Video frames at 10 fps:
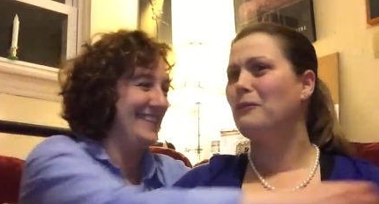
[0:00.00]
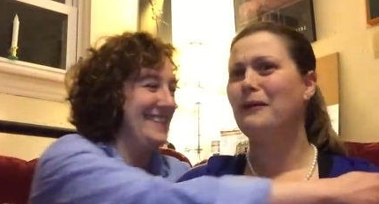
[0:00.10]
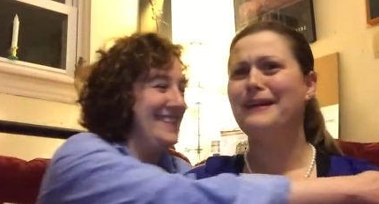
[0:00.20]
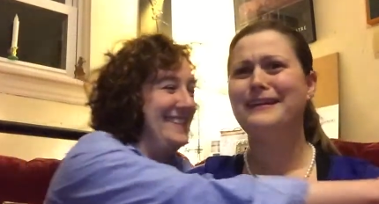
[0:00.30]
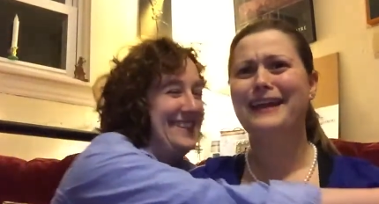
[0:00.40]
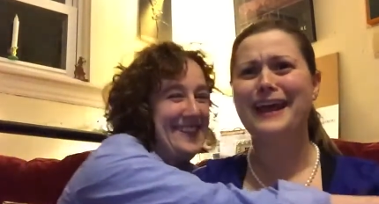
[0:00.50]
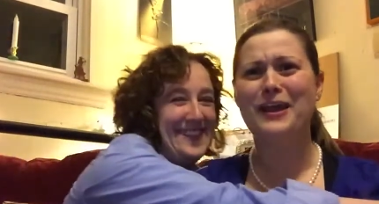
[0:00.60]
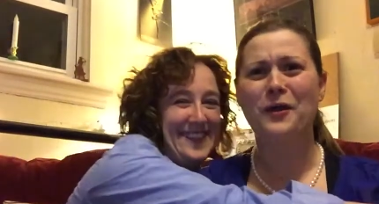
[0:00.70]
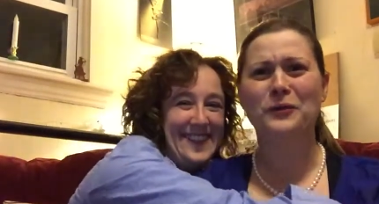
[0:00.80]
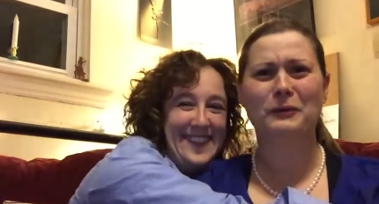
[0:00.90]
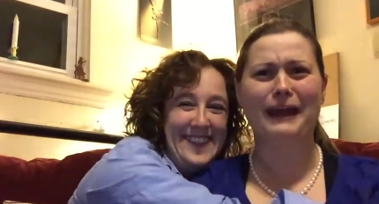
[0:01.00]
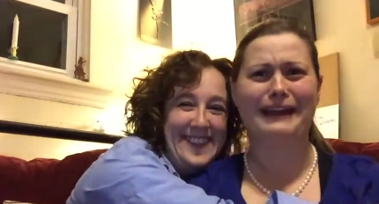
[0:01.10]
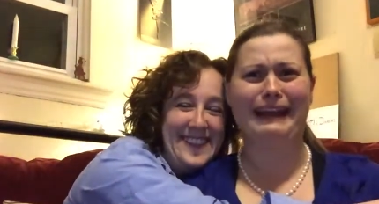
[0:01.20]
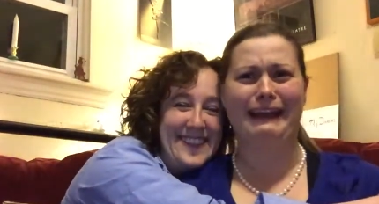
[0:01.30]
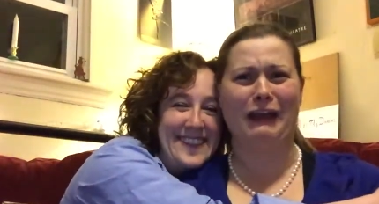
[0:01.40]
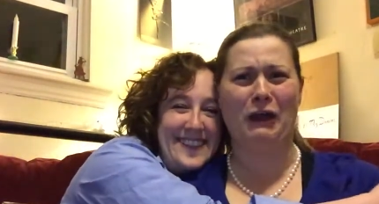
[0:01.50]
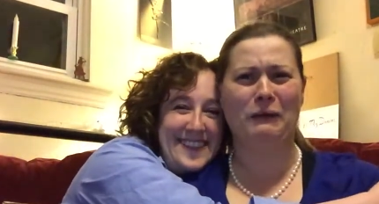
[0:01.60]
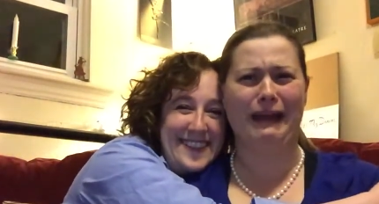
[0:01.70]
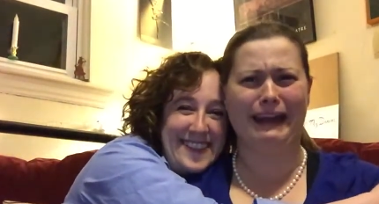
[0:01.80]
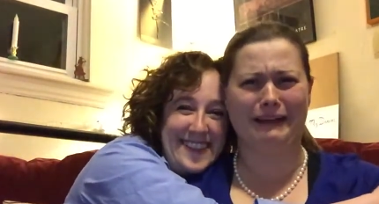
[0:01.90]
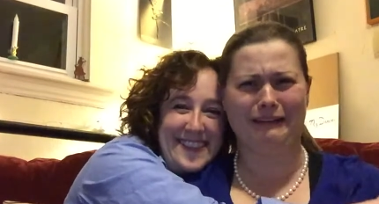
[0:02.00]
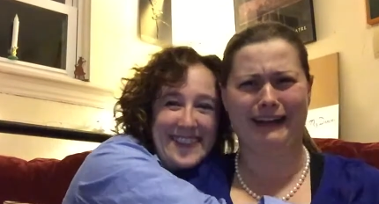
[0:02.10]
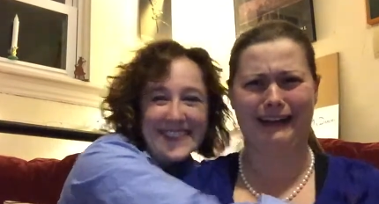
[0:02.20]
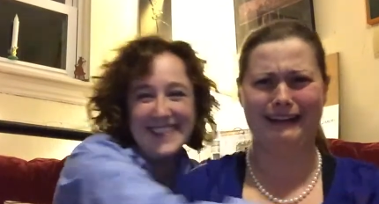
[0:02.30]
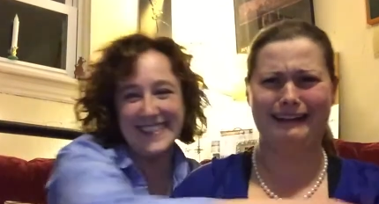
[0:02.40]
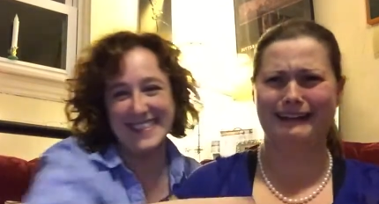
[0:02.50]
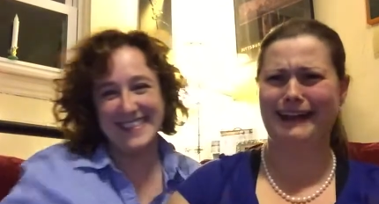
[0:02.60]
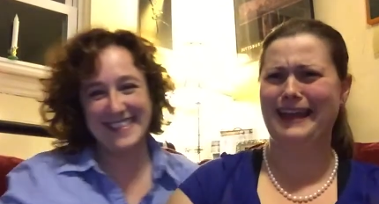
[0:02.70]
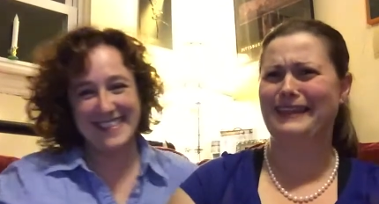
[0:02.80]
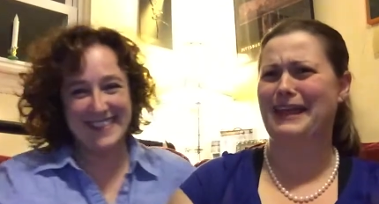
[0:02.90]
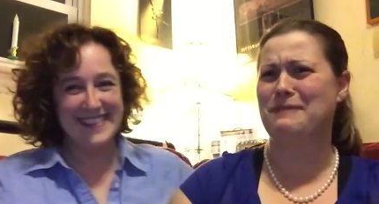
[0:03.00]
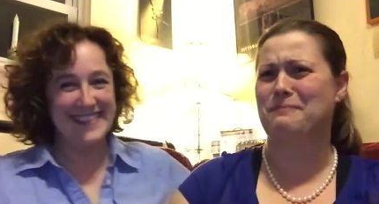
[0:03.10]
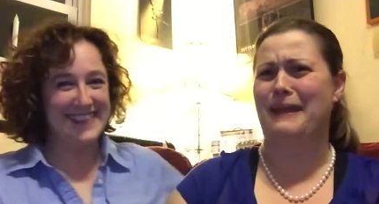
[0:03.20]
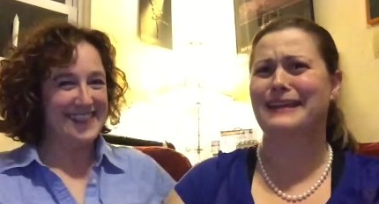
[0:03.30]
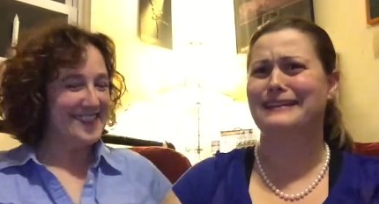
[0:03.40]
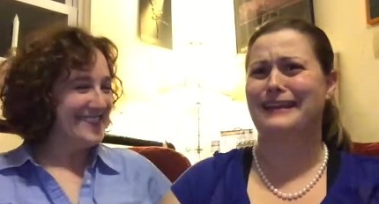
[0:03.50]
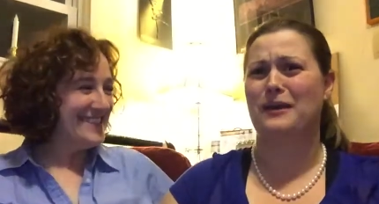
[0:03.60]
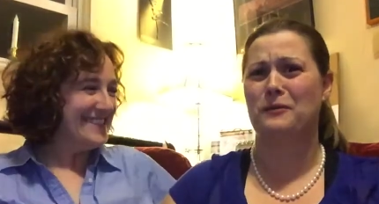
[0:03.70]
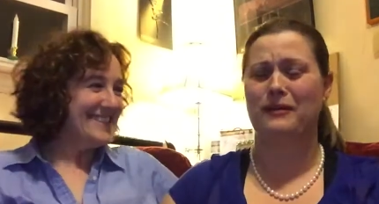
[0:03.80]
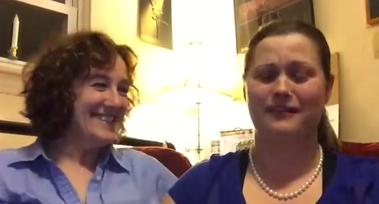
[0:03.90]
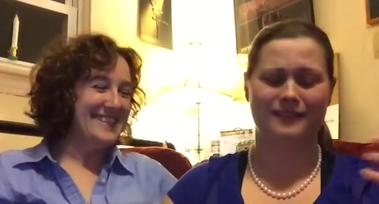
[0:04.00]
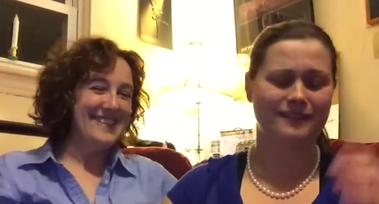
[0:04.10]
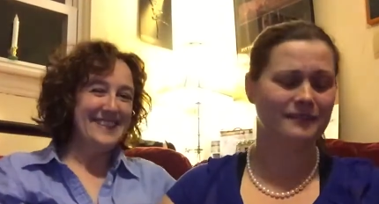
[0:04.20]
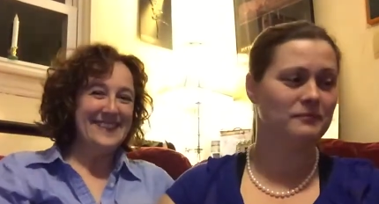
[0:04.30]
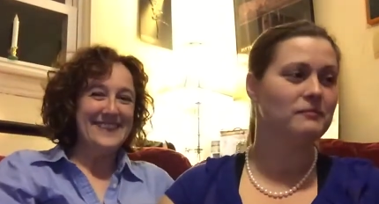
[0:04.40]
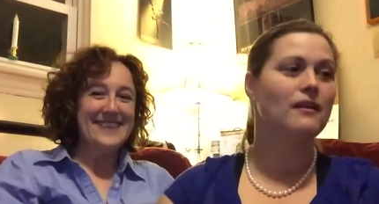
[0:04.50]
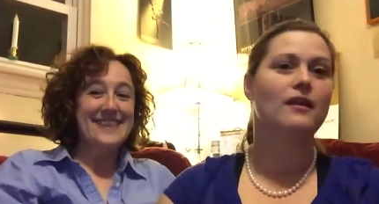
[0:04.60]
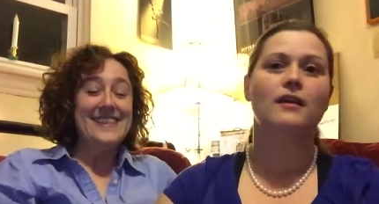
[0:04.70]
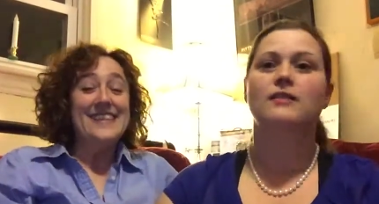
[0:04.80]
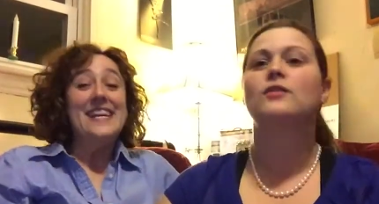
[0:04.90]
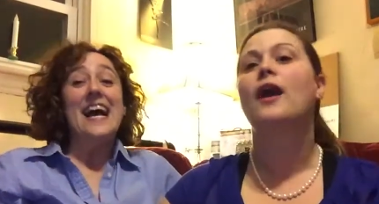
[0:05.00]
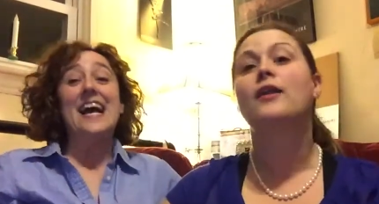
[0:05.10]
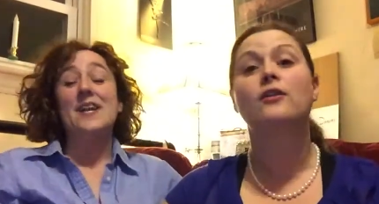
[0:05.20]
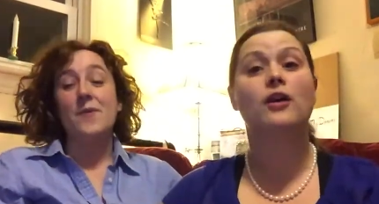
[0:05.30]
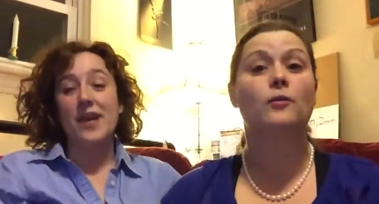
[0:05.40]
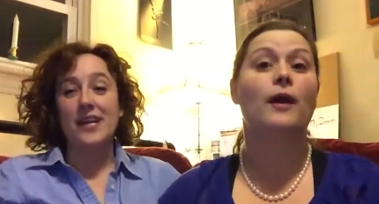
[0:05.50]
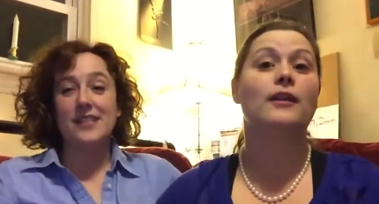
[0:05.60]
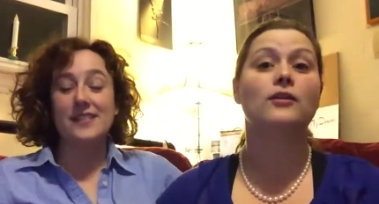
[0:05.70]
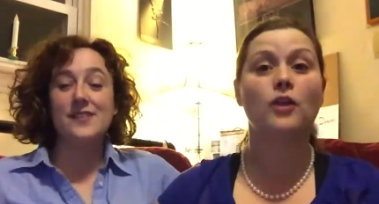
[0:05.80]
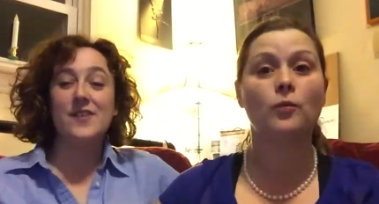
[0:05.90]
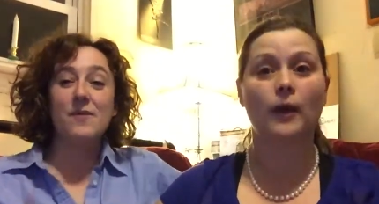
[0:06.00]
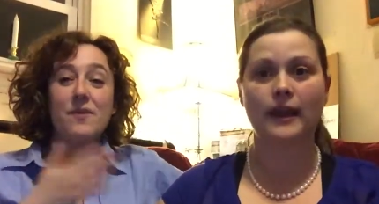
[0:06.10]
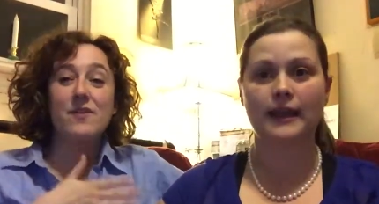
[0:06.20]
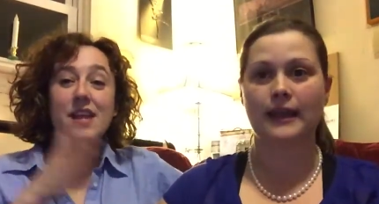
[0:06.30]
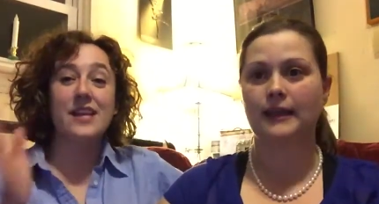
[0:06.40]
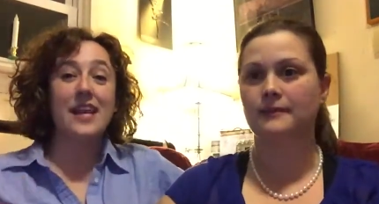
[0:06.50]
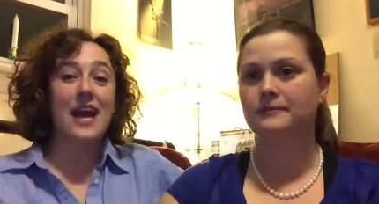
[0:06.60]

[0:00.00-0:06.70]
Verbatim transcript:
Speaker 1: Why I go to go anywhere? I ate like pizza so I don't anyway, know. I don't know. So then we were like,